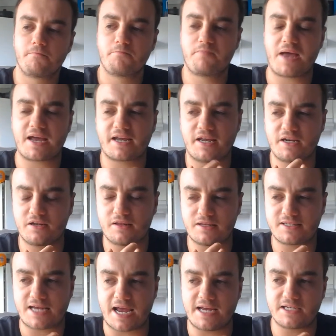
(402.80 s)
Back end of the
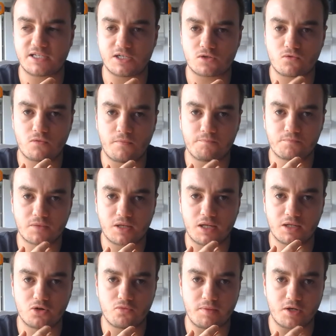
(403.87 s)
taste is a
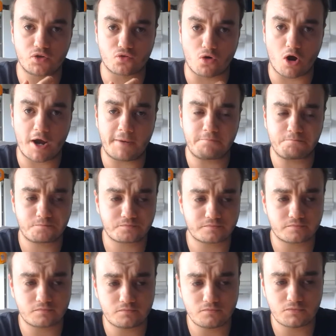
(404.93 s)
little bit dry,
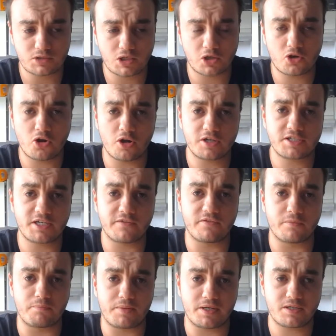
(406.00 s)
courtesy of the
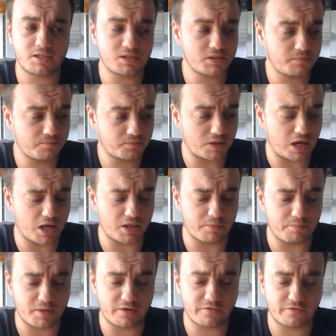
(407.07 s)
bitters, the
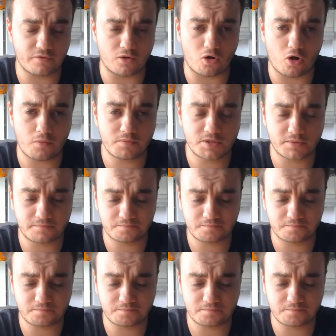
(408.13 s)
bitter from the hops.